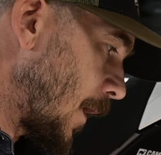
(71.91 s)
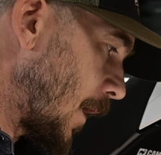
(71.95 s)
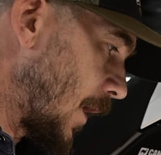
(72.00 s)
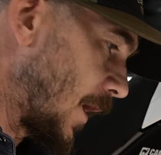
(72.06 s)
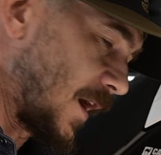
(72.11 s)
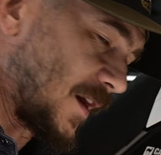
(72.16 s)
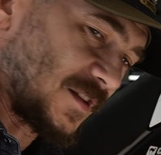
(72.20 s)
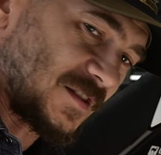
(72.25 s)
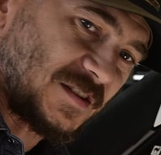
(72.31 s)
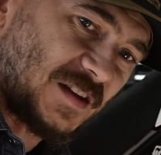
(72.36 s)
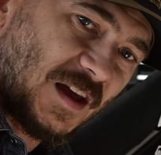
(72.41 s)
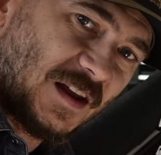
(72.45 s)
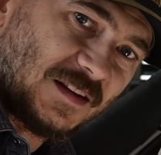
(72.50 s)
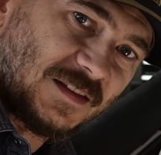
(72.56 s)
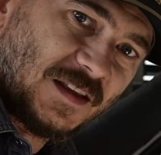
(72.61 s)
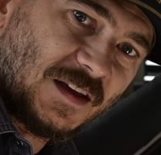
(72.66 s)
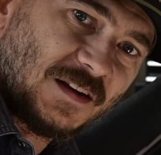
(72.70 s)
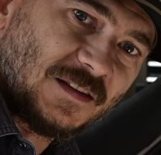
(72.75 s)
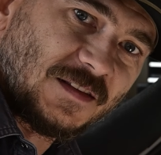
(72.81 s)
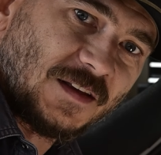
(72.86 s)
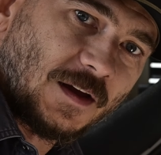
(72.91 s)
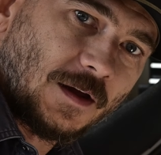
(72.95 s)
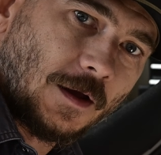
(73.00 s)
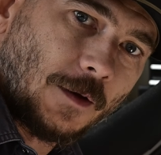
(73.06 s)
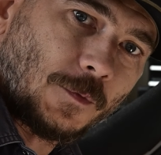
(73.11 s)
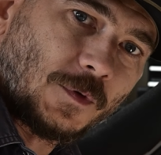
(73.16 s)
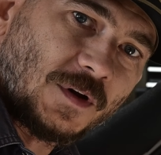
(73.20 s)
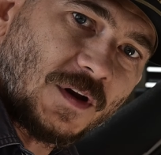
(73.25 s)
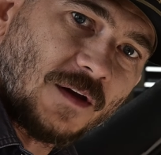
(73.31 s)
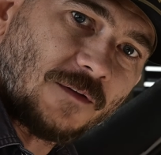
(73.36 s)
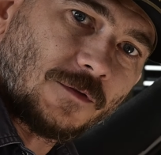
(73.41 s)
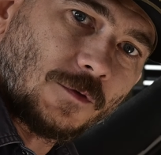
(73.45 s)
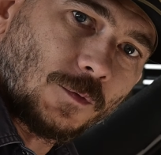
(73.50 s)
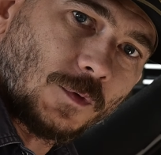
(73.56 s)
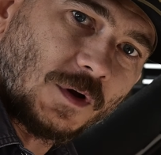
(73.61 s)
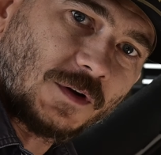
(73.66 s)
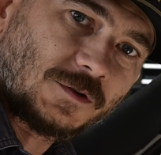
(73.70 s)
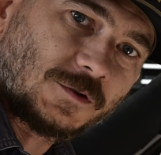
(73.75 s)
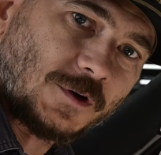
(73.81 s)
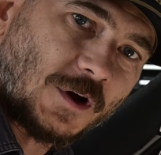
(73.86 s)
And I decided then and there I would never
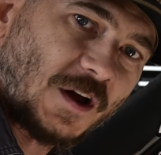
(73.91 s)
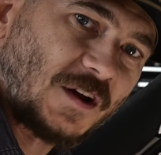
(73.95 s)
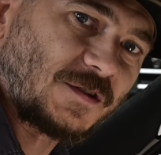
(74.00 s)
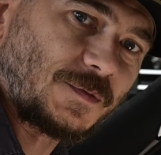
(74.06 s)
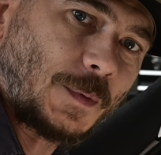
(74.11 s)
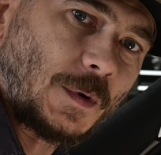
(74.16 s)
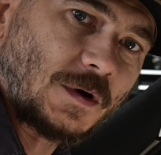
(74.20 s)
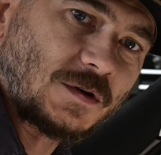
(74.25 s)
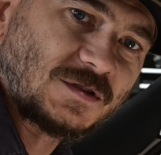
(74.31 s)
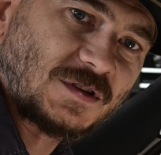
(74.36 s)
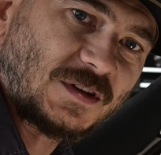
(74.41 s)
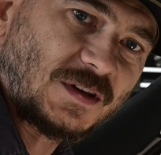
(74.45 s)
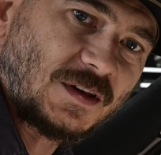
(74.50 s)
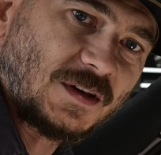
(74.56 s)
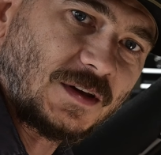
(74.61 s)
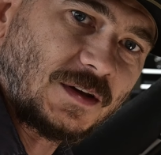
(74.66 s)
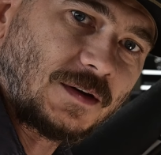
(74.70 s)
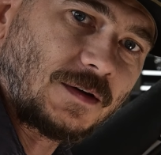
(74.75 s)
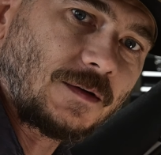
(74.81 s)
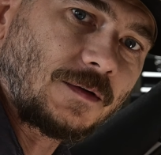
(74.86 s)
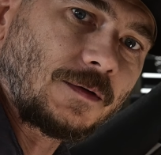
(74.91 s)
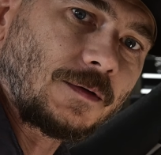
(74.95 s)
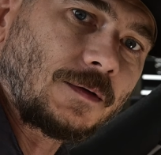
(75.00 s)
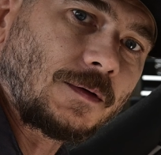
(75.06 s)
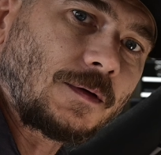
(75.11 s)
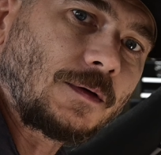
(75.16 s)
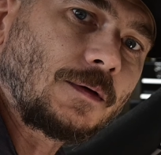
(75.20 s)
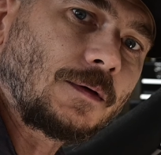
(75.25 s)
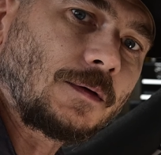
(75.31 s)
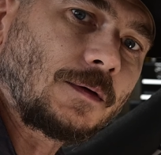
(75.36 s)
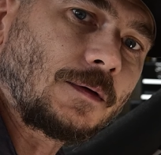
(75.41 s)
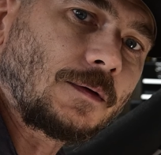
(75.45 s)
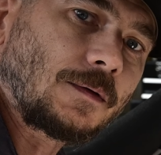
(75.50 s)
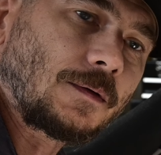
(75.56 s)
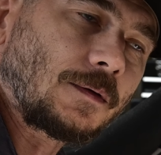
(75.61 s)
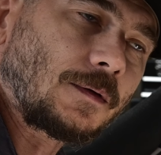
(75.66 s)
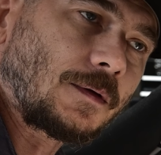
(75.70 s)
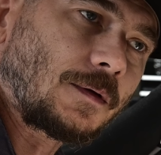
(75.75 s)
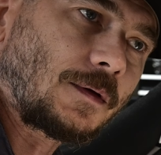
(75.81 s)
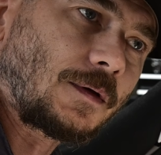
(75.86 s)
run crash bars again
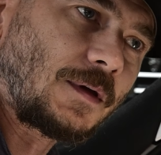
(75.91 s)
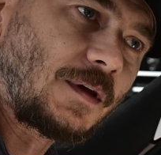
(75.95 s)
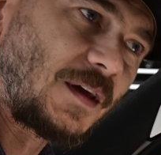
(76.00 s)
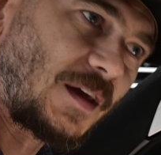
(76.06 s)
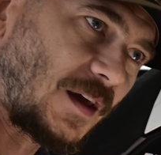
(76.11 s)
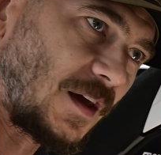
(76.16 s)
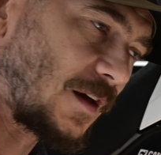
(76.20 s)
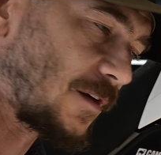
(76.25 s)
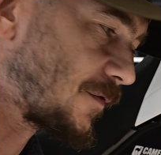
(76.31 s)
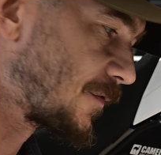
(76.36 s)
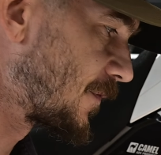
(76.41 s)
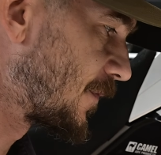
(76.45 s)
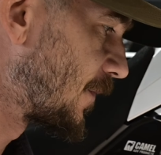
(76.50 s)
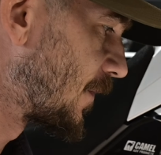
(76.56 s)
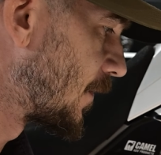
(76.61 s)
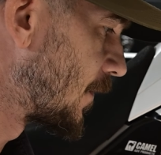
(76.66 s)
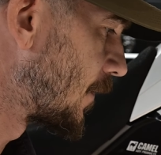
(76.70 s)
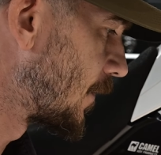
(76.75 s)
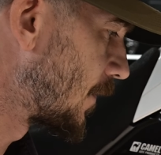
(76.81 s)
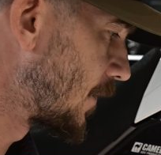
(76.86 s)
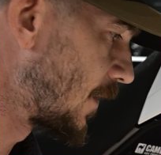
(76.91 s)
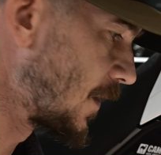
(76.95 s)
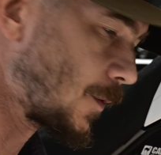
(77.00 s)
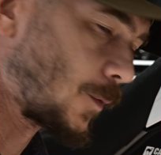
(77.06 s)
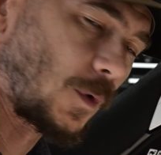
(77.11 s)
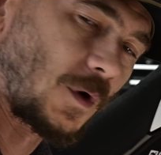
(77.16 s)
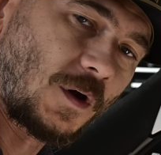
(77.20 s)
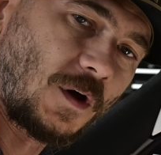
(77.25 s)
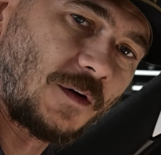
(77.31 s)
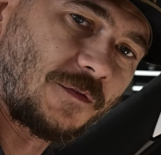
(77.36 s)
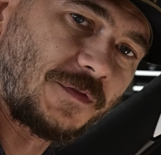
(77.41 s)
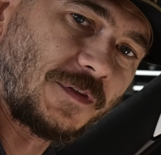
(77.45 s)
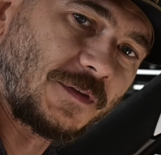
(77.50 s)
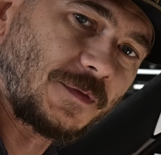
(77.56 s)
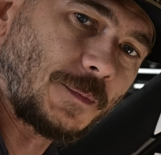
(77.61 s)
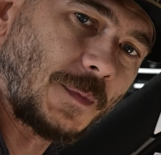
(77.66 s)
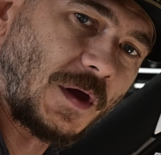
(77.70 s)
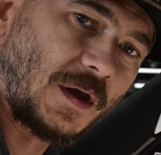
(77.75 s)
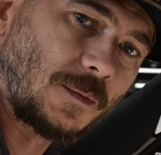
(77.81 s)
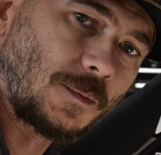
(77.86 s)
if they went off
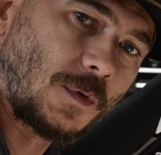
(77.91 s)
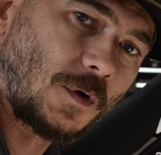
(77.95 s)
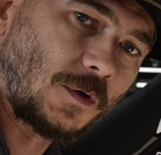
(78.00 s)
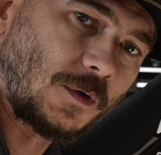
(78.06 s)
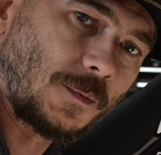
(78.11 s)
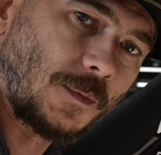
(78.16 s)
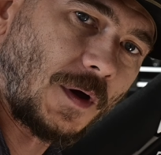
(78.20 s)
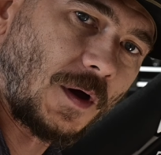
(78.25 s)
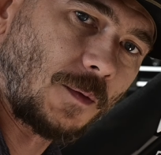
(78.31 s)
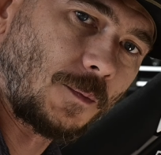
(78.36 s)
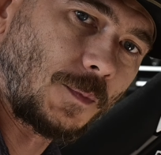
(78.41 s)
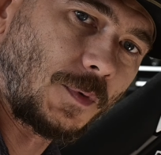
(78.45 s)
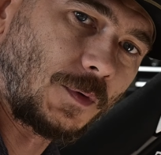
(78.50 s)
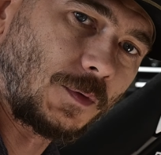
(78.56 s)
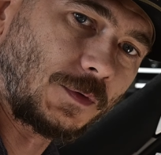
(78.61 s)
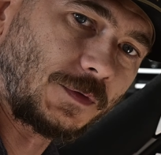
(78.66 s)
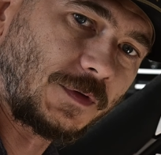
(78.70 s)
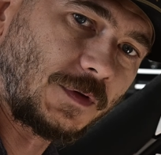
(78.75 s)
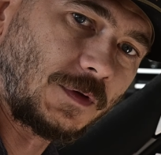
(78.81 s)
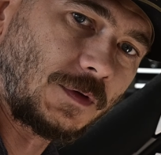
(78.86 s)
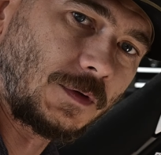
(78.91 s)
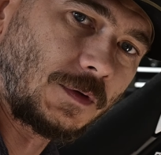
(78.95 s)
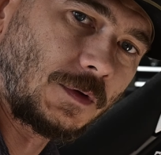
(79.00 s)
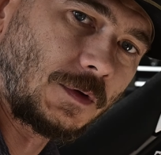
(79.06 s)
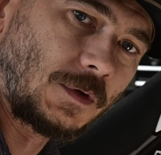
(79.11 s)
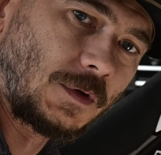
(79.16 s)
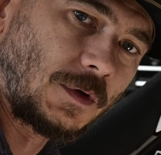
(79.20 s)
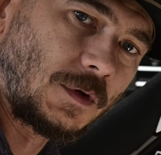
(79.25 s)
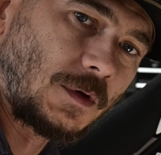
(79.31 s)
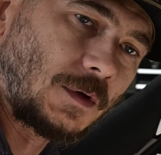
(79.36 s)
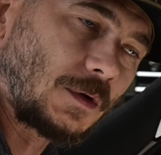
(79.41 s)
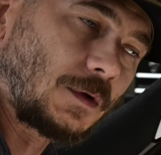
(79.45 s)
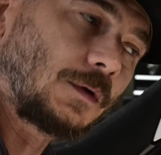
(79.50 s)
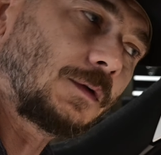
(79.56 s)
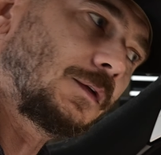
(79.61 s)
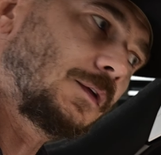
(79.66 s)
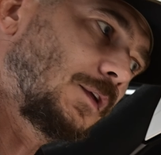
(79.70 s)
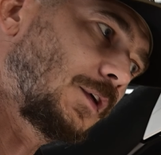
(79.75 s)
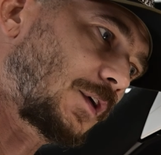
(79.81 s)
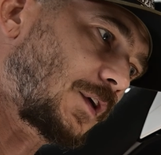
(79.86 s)
this main motor mount bolt.
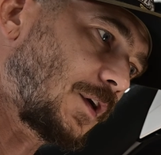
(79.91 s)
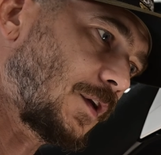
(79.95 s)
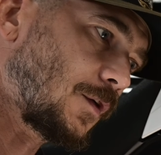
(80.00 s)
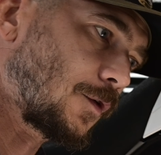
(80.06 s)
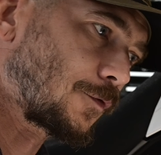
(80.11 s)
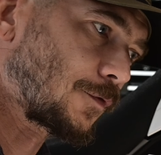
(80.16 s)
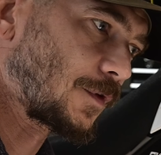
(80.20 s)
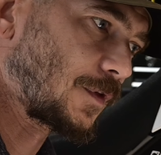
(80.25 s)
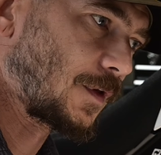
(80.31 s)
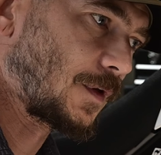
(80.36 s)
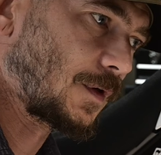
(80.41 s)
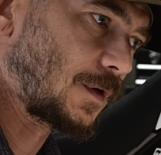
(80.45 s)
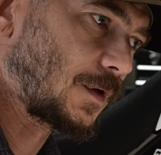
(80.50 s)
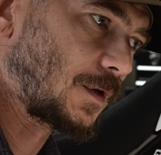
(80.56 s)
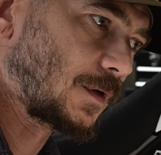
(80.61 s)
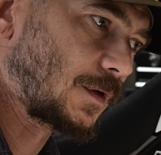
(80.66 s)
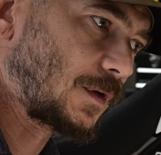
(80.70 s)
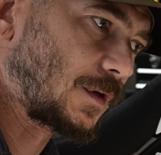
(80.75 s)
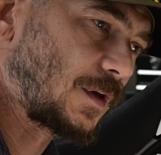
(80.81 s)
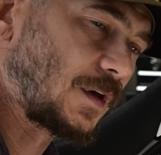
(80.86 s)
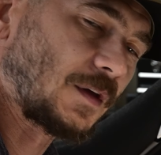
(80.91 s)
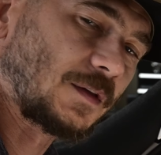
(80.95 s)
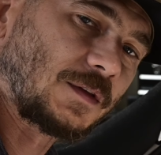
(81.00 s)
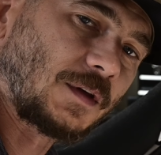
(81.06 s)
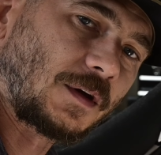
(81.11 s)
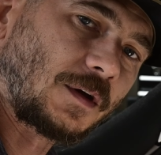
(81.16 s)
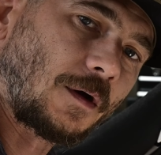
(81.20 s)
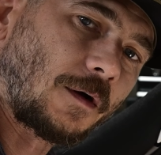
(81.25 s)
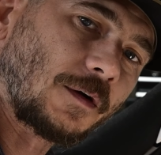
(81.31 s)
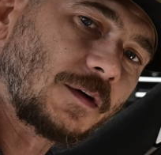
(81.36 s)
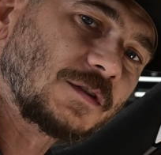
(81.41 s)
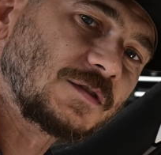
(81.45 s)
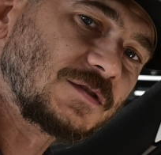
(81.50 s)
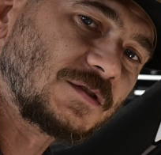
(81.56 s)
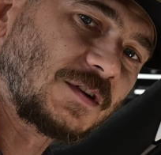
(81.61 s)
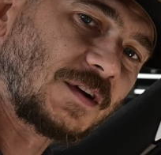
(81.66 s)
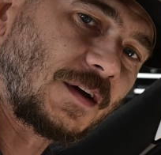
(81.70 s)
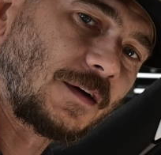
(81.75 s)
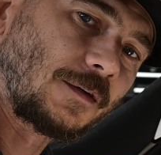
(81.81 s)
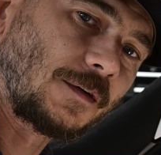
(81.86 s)
Looking over the kit that Garda
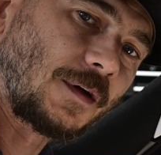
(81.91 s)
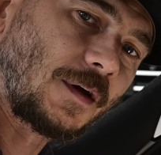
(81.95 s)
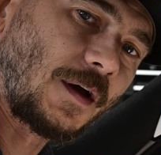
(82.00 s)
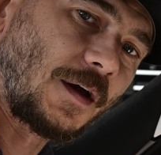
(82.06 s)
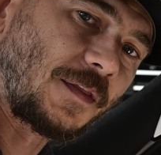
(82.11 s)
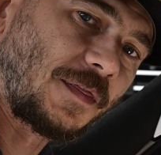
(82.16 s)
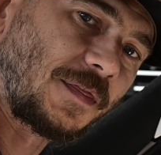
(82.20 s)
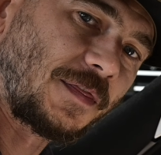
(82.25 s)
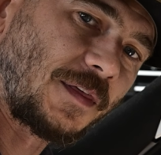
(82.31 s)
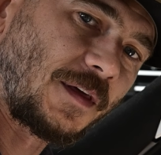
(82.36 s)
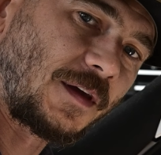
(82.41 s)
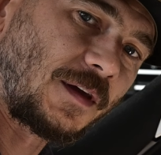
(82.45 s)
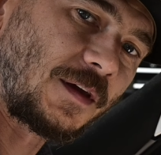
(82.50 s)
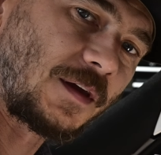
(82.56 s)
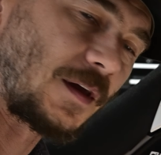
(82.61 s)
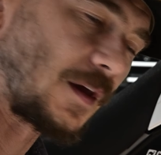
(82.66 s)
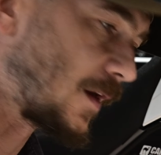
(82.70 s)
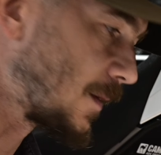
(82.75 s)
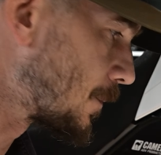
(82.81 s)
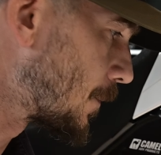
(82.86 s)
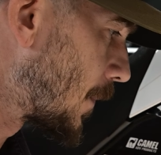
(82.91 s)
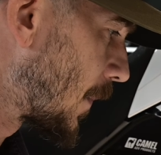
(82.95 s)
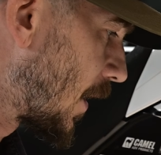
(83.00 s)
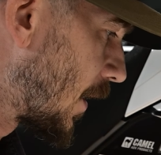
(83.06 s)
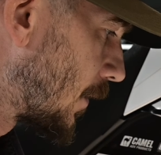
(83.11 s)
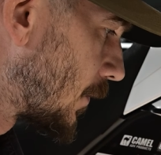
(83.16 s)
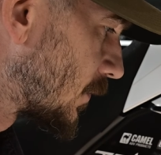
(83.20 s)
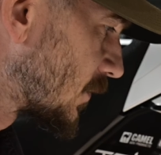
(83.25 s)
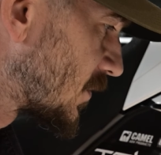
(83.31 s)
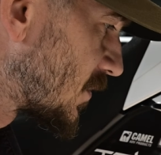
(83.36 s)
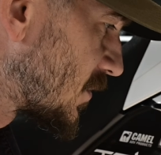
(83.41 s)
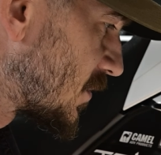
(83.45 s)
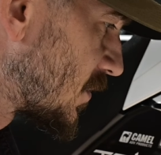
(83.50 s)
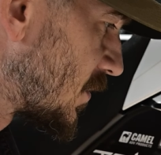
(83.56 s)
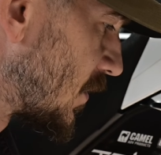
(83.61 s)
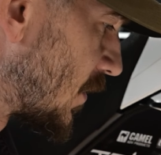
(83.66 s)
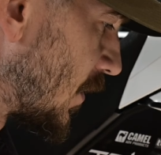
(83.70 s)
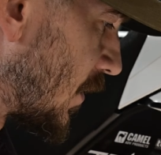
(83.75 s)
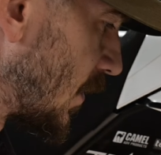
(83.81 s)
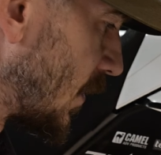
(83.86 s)
sent out, I think it
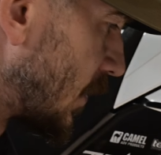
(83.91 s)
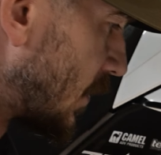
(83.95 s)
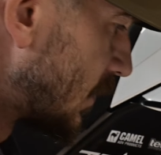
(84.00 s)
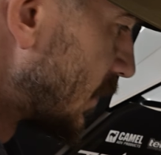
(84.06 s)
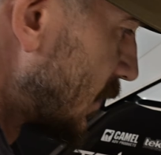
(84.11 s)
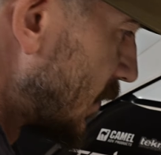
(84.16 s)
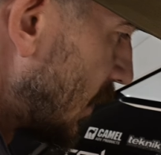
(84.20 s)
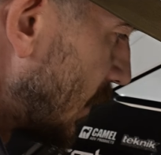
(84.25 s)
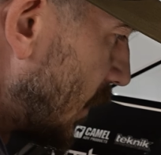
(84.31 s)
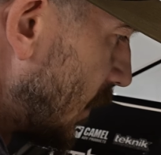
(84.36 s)
mounts to